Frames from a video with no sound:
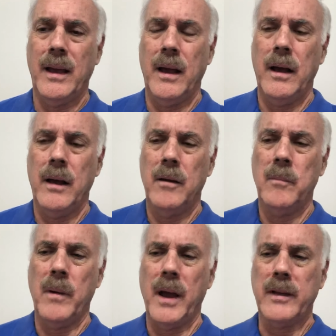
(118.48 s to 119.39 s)

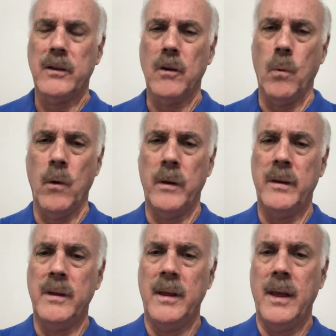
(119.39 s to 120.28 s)
I could go
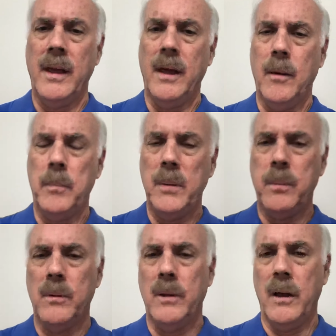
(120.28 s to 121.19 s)
on.
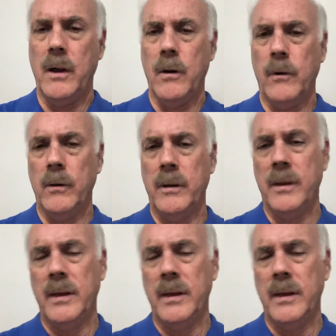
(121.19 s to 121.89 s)
People are